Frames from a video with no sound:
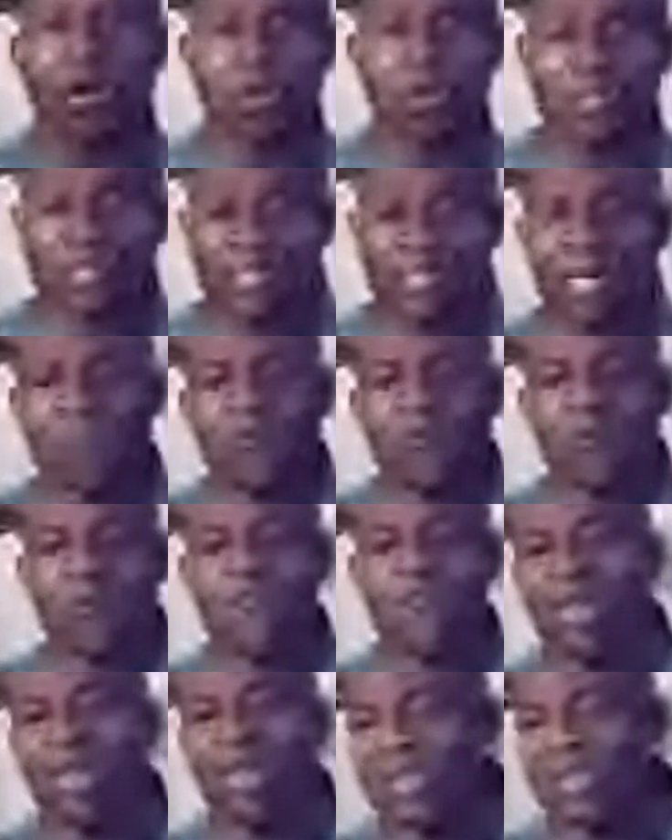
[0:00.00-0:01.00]
or
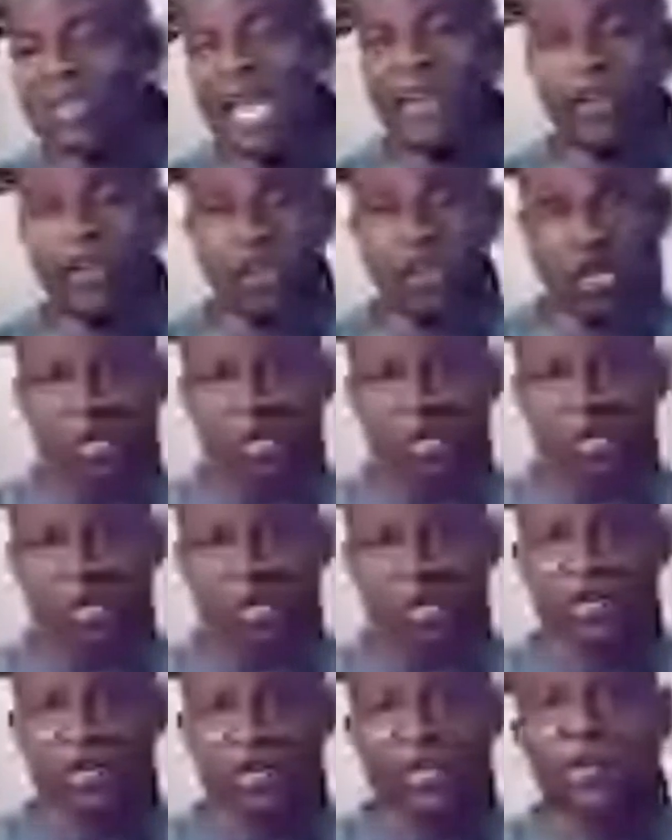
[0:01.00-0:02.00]
self-created energy.
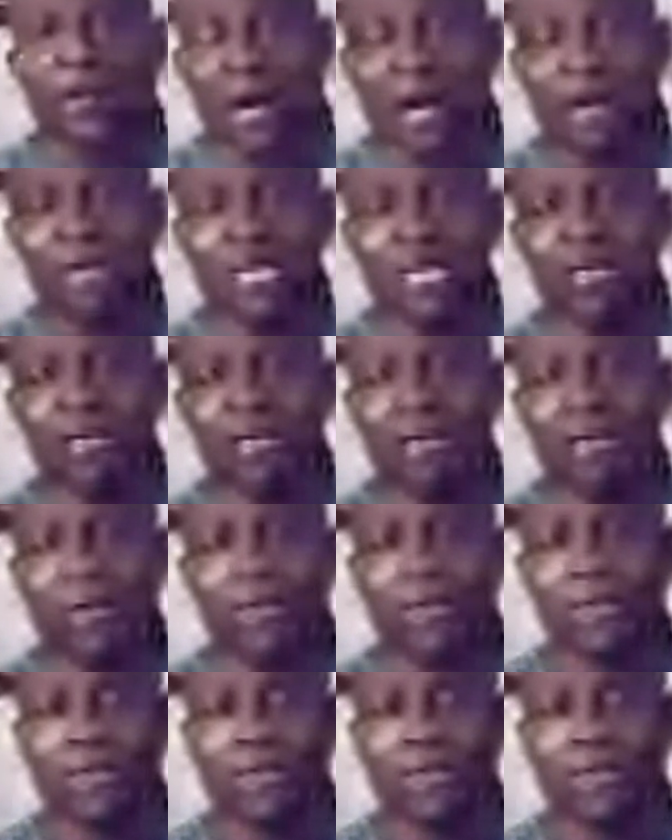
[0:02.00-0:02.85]
You know what I mean?